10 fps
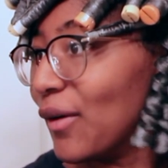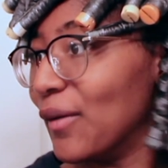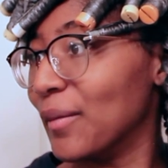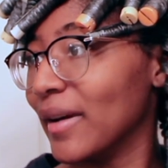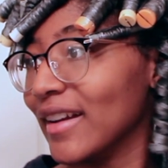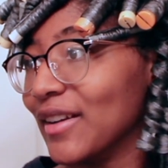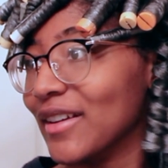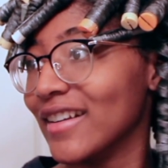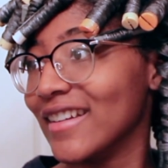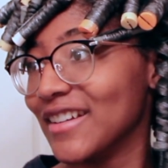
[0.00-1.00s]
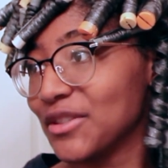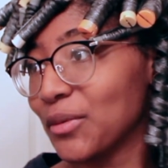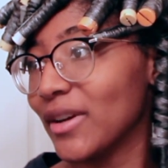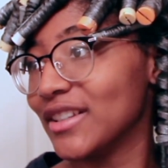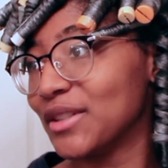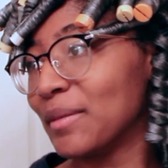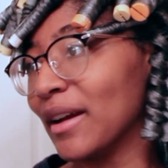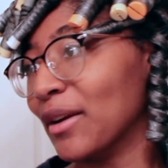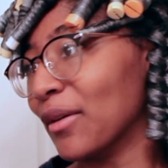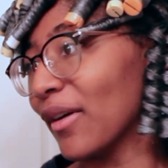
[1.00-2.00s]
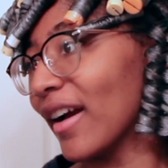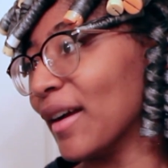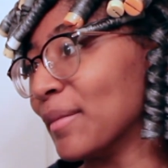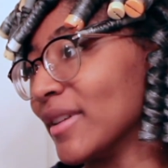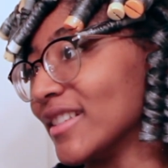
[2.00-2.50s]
Oh my goodness, wait till my grandma